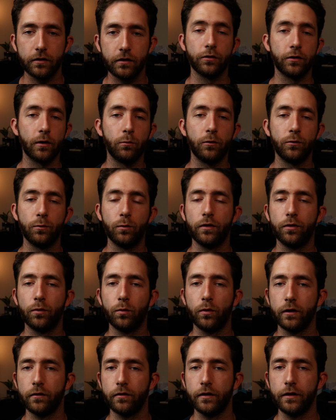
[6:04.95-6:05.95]
For someone with
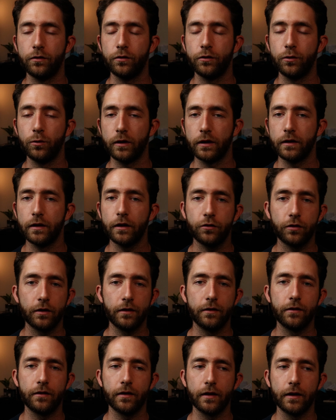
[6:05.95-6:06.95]
one of these 2
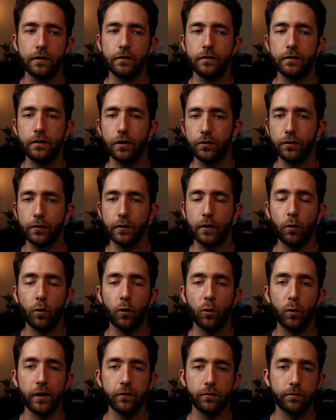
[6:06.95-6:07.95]
conditions, it doesn't go
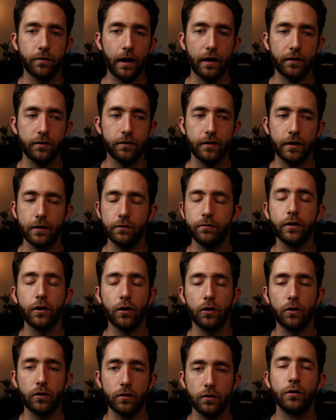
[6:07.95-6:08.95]
away fast, if at all.